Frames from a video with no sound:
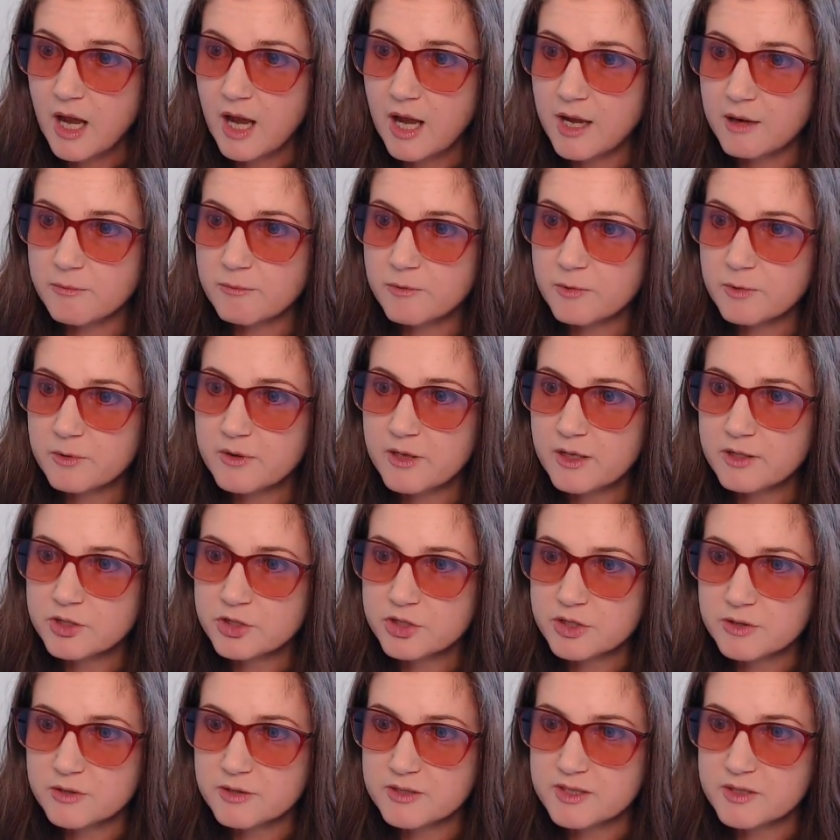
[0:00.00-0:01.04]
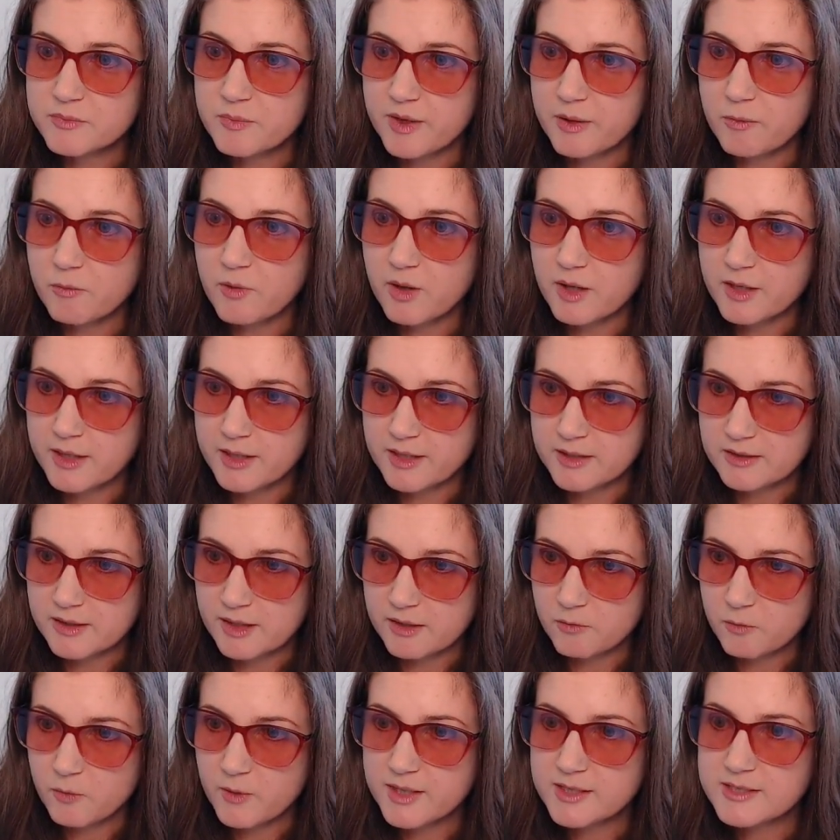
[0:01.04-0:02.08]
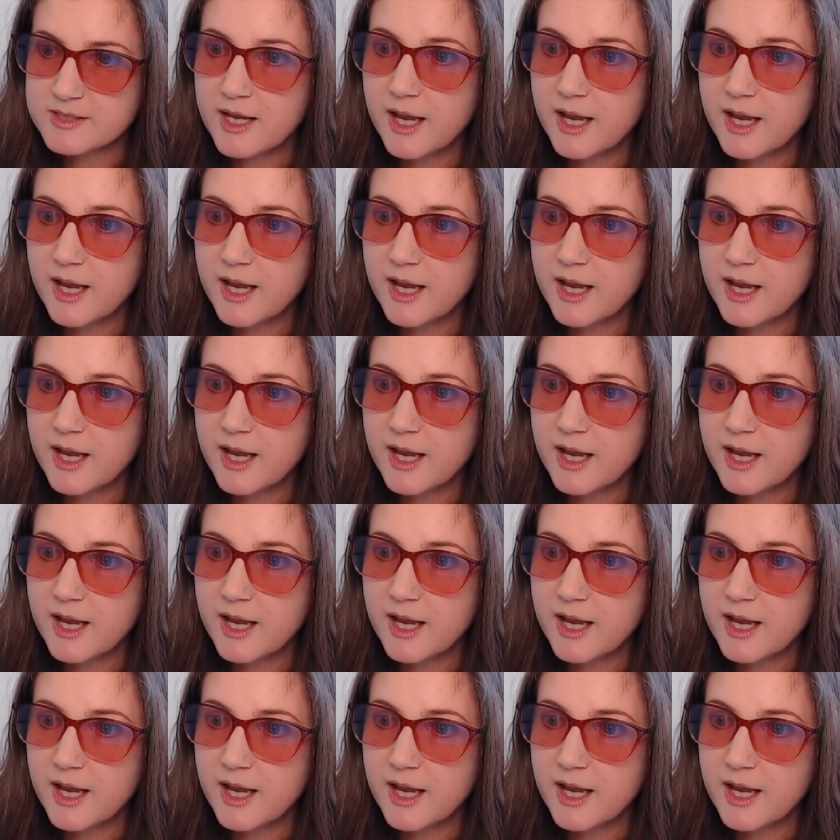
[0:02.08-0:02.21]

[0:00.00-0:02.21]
I'm really unsure, despite walking in light weights,